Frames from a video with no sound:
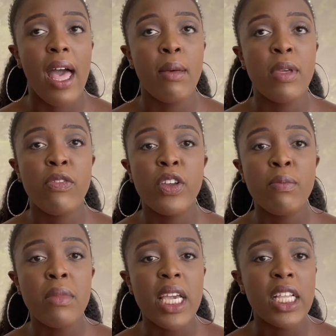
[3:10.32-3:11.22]
If it
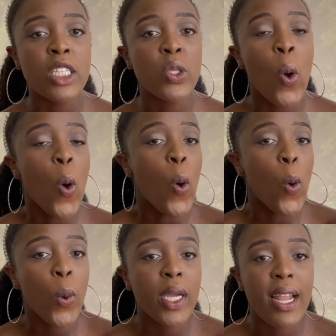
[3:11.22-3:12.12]
means
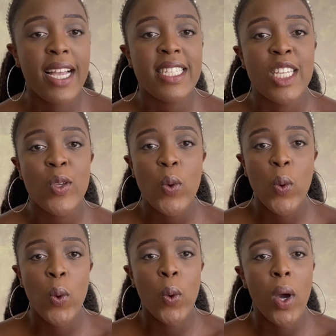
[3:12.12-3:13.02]
organizing
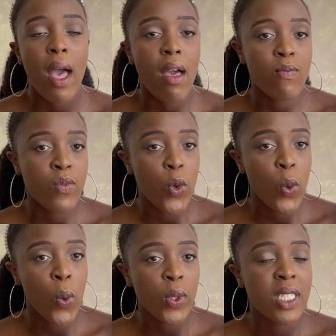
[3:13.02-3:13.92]

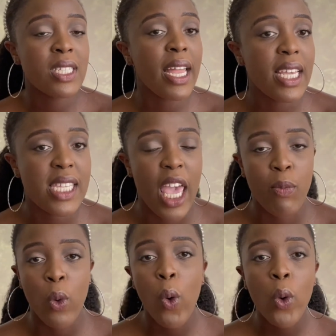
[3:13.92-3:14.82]
your study
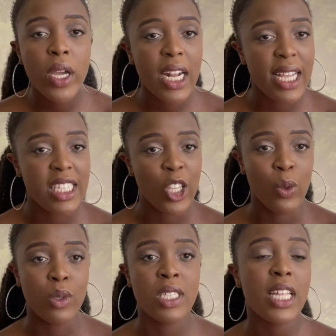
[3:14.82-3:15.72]
table, organizing
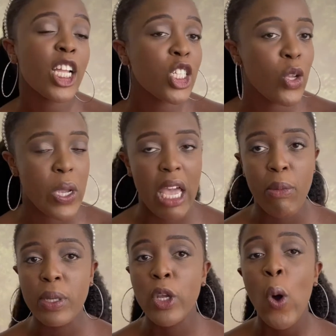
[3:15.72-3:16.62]
your stationery
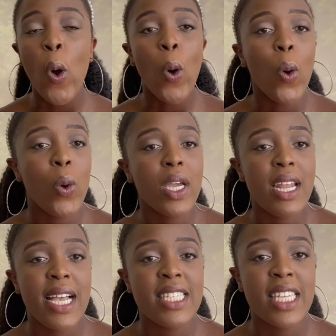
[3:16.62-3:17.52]
cupboard,
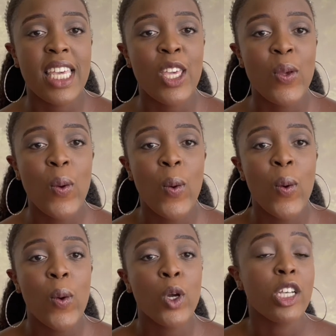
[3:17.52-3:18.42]
organizing
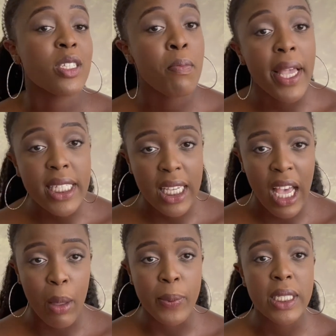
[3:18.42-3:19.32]
your cosmetic
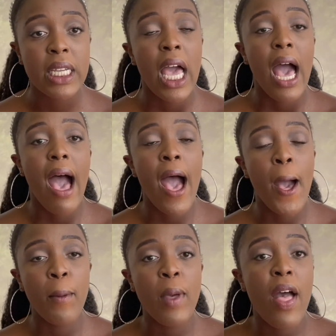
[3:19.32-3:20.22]
cupboard,
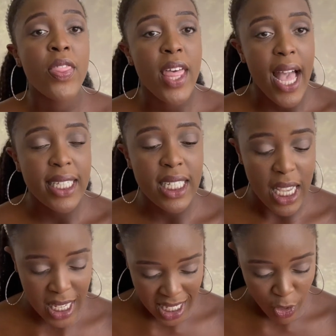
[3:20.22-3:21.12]
that
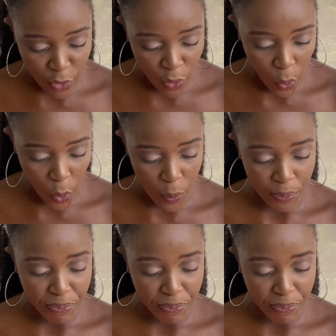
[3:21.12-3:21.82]
is a form